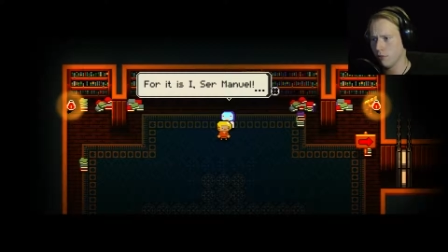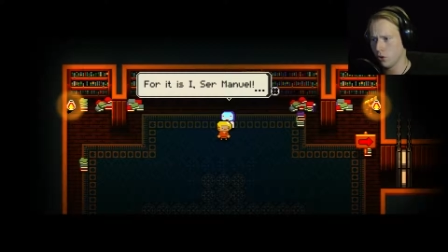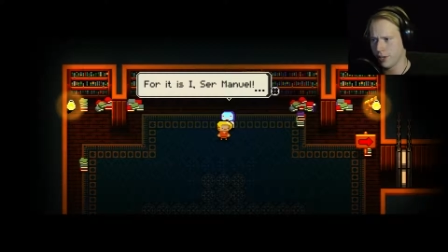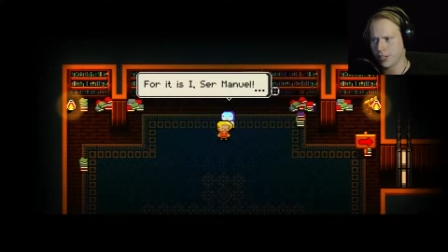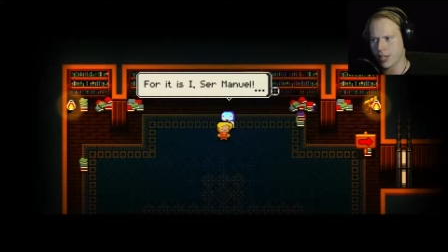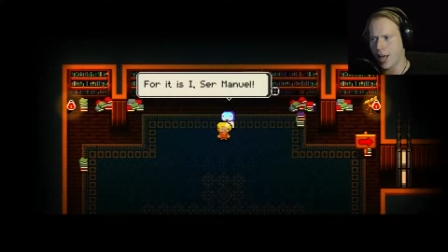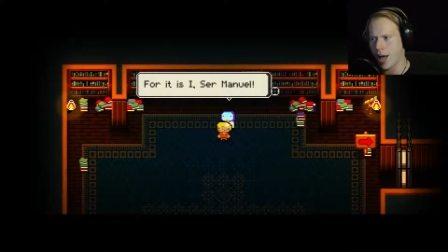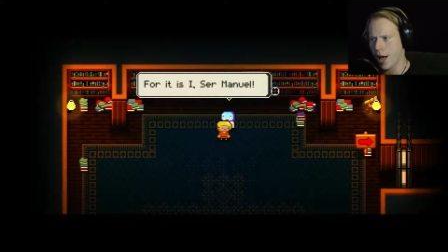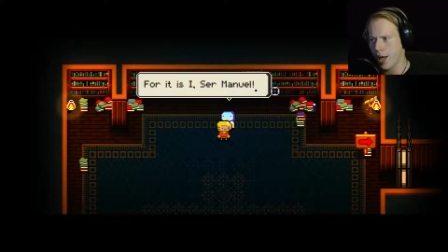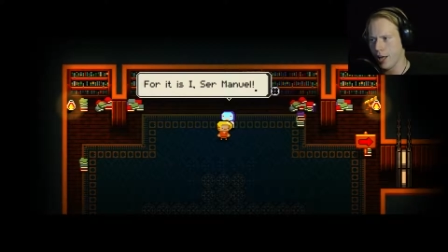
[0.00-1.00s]
For it is
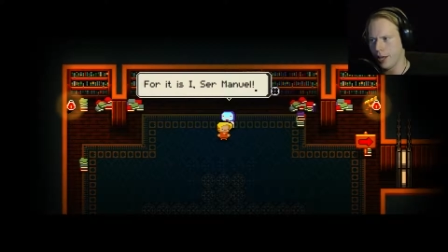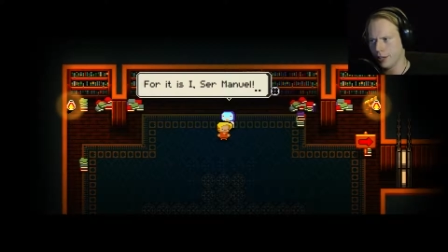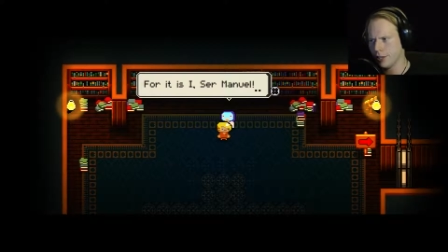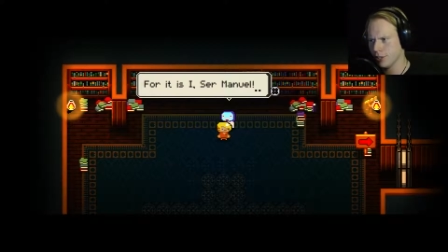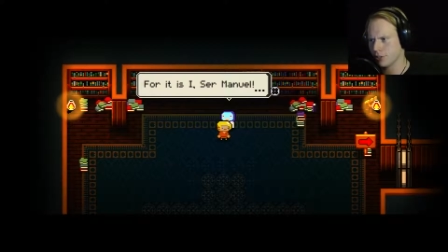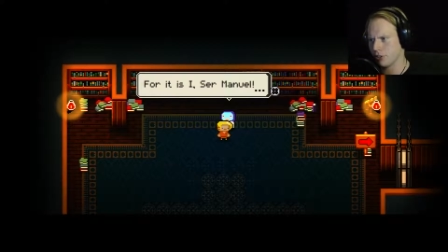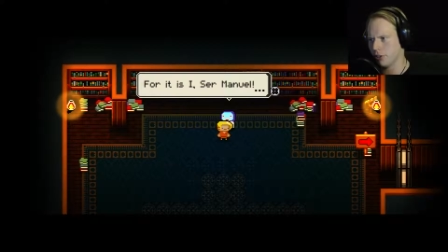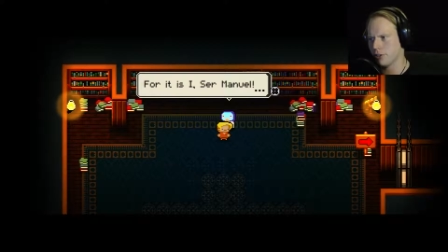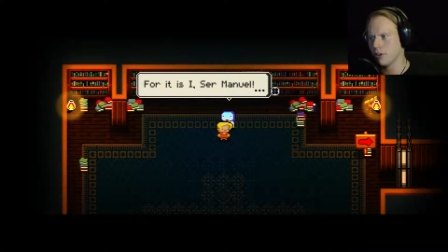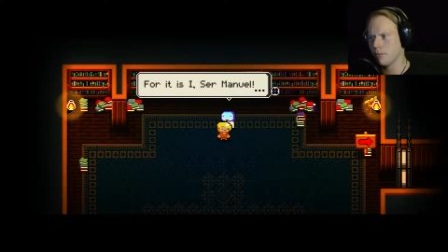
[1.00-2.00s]
I,
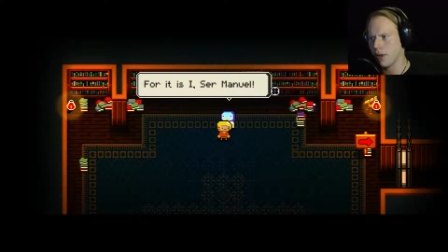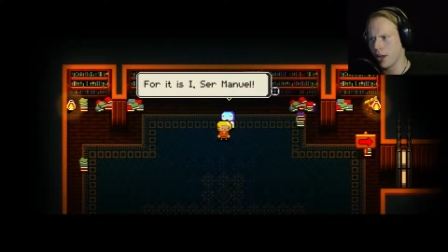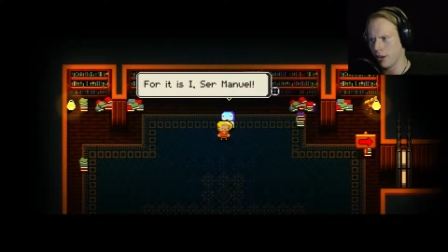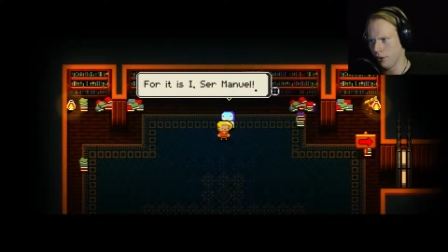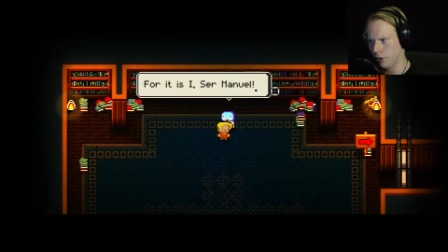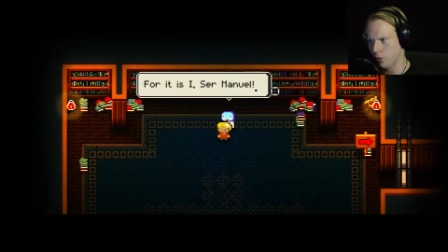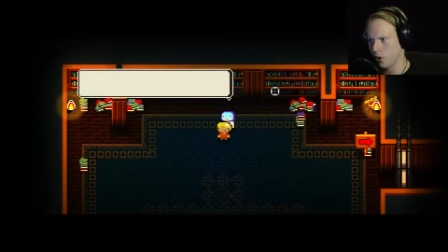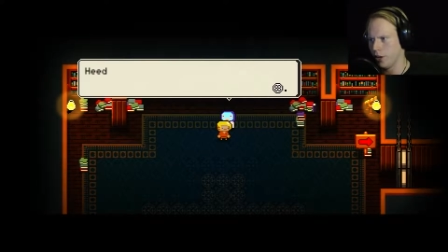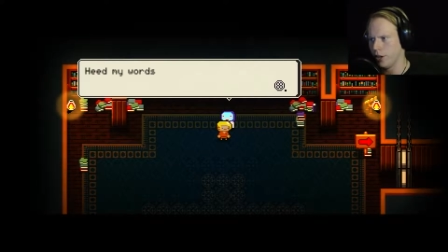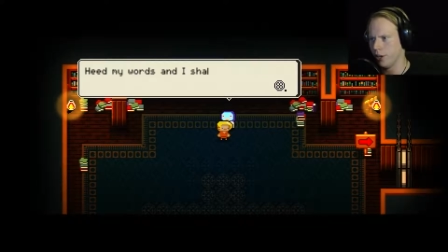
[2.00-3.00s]
Sir
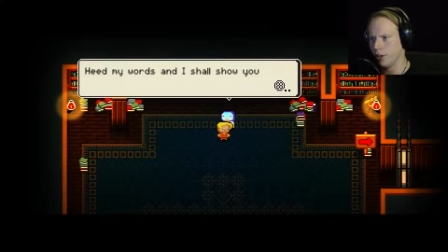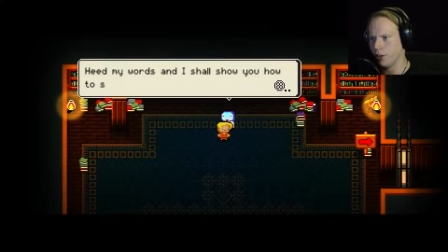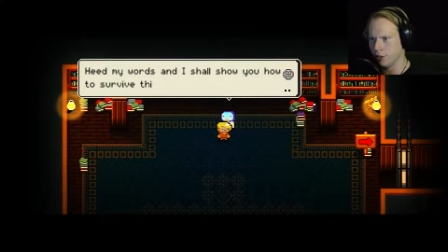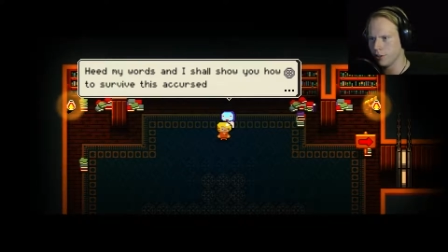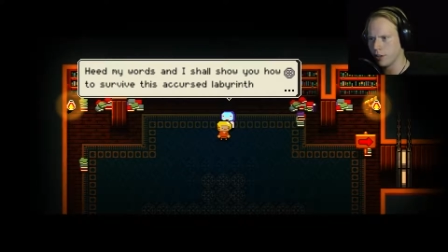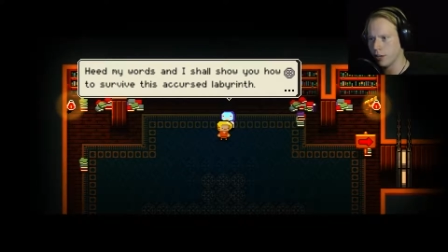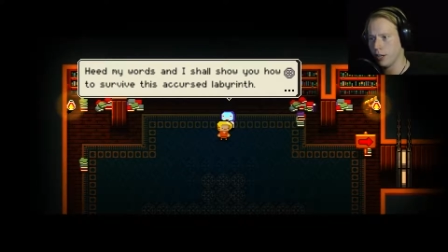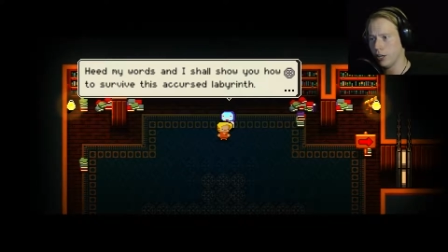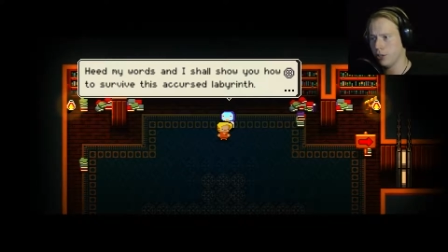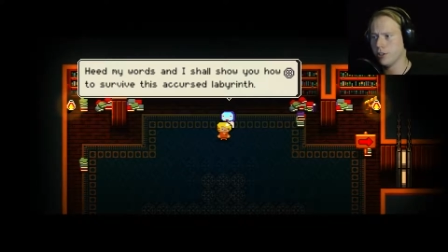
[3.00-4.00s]
Emanuel.
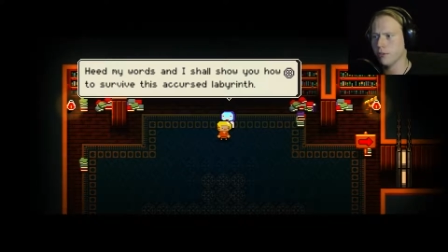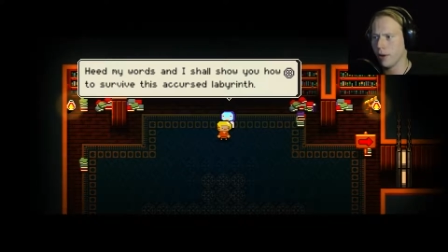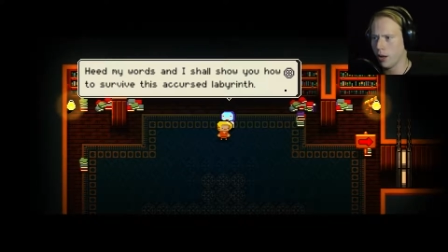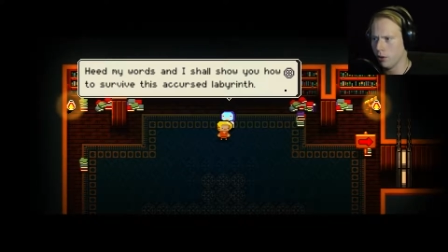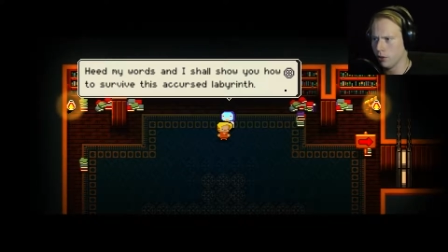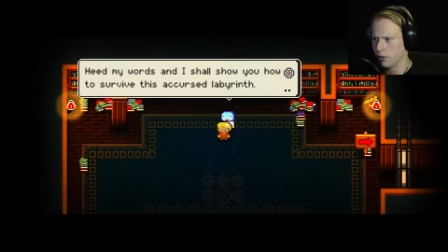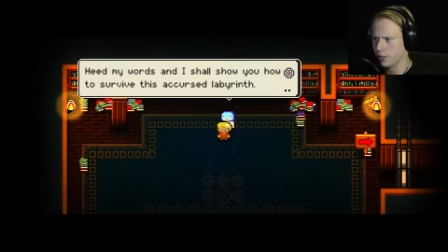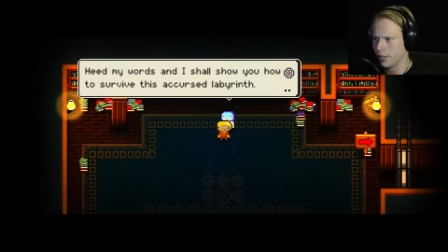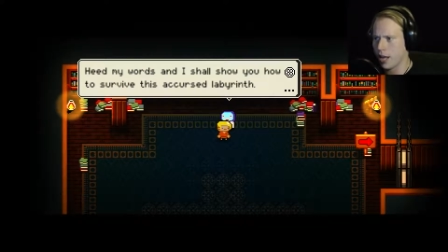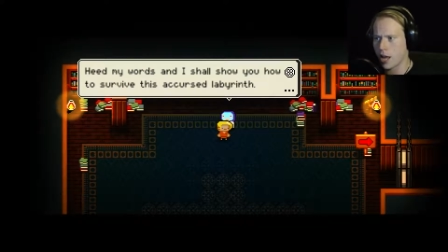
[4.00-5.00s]
Heed my
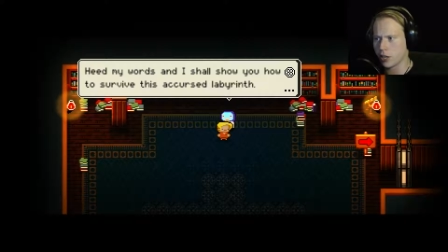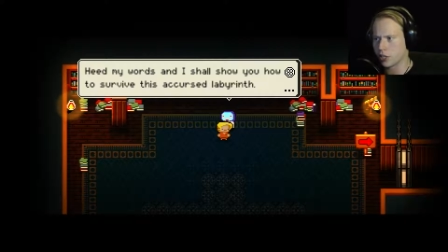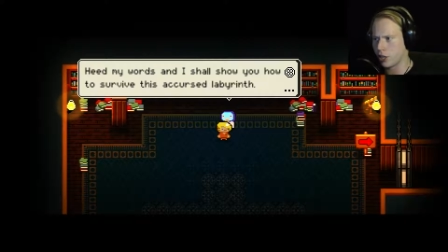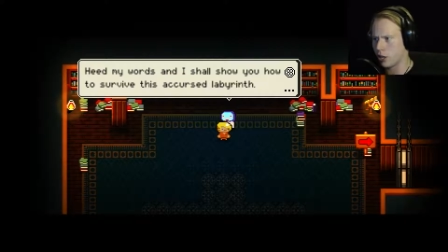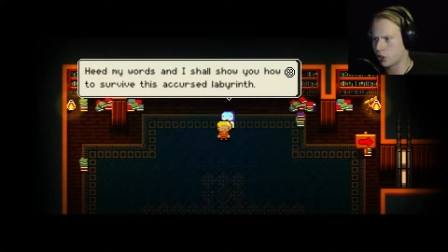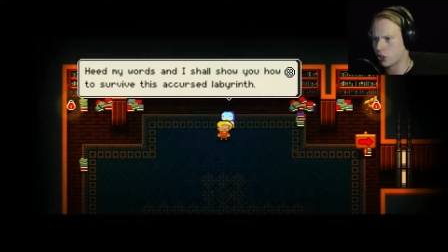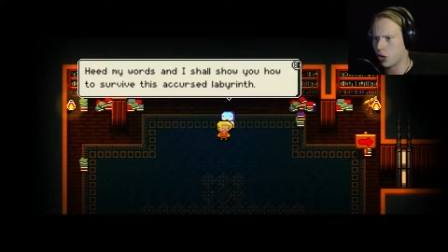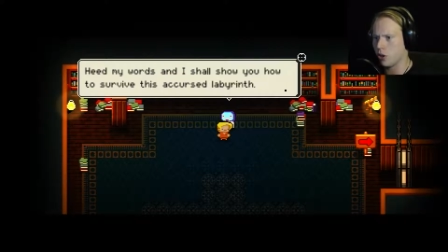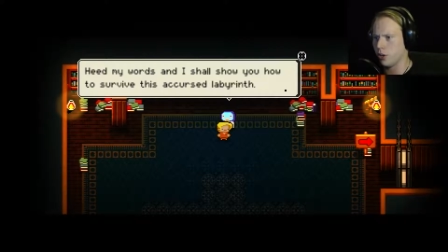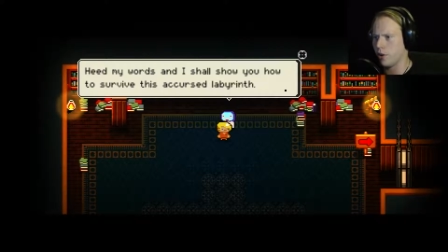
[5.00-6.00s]
words, and I shall
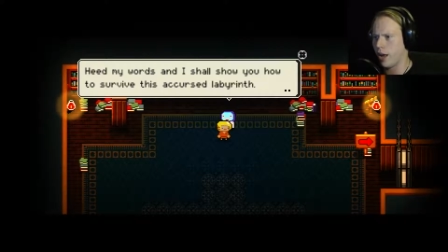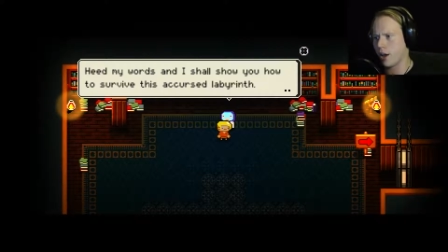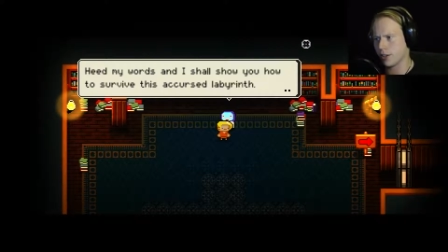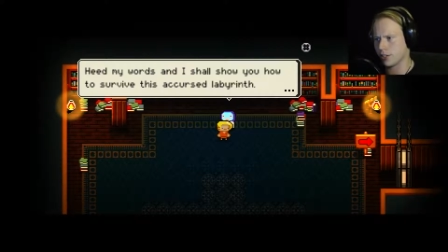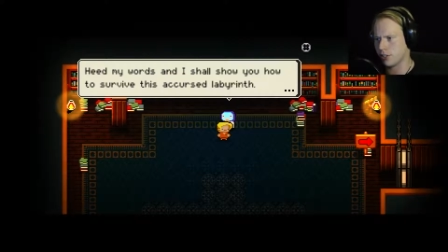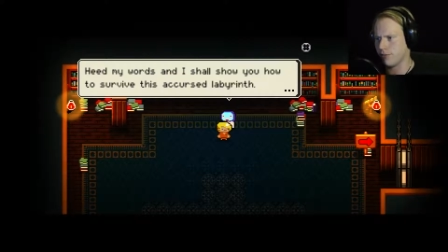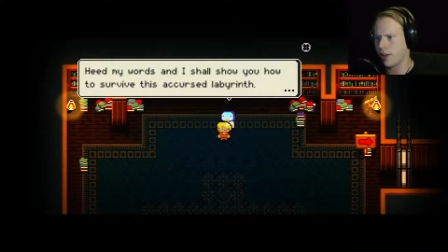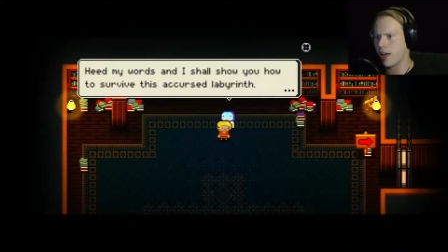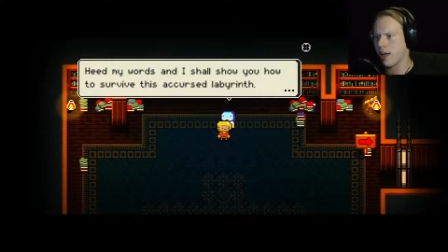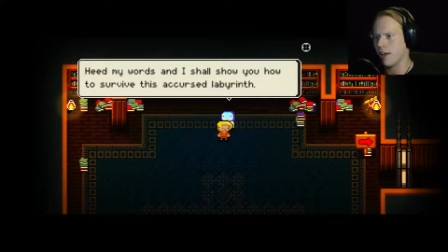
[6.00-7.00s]
show you how to
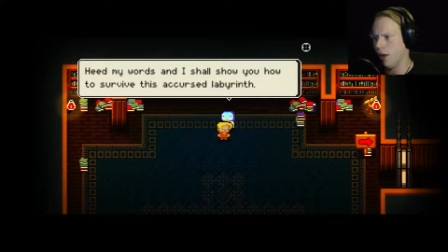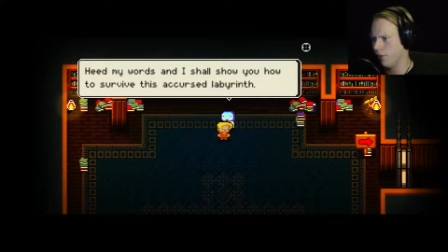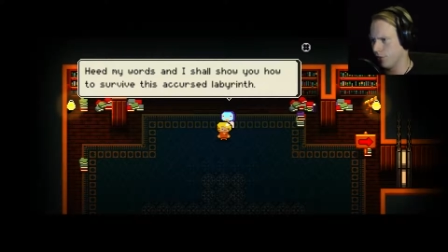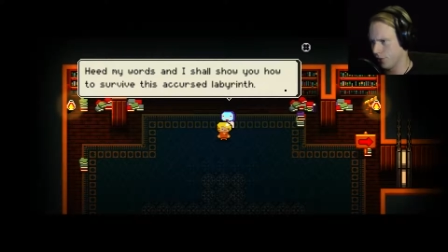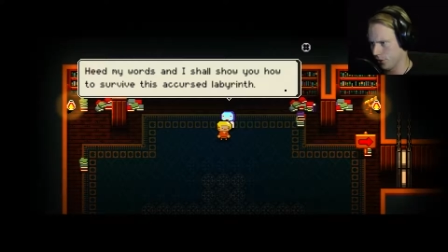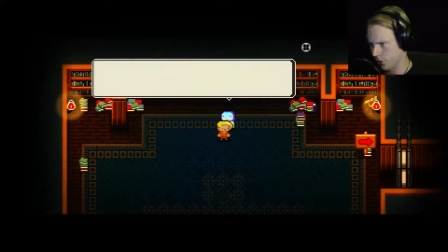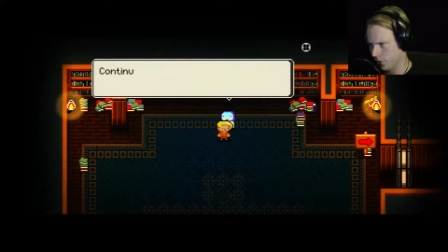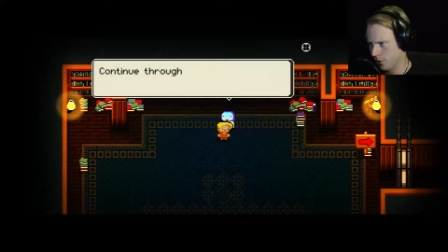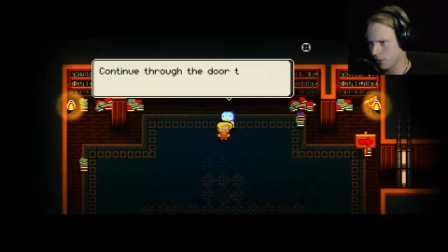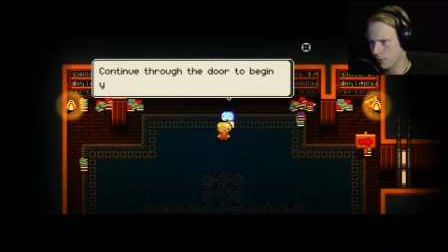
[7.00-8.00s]
survive this
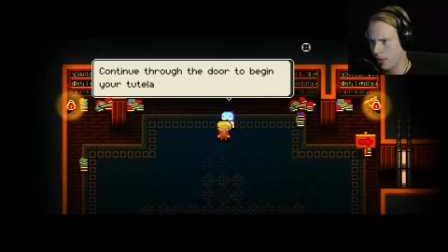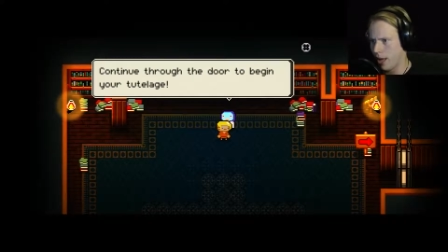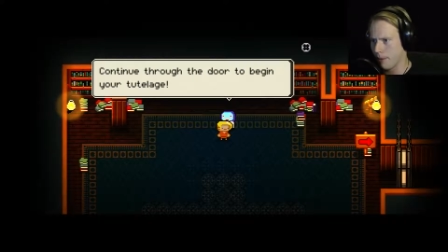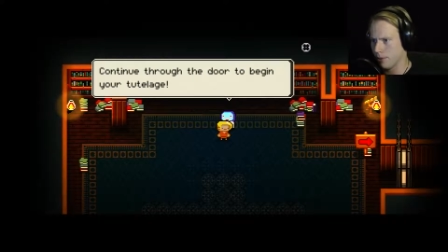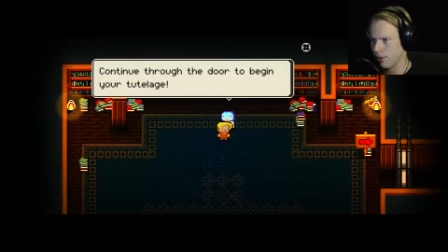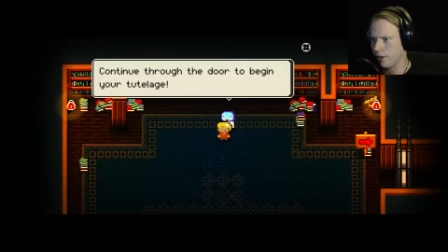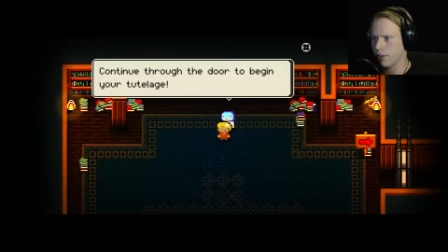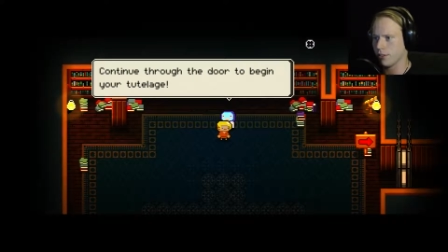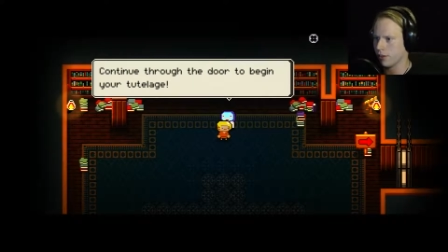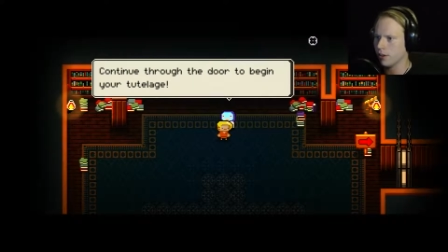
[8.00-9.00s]
accursed
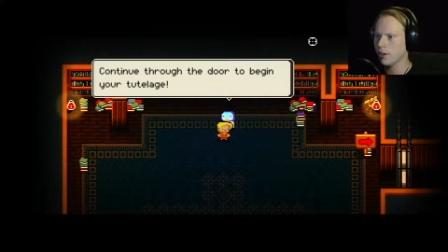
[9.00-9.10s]
labyrinth.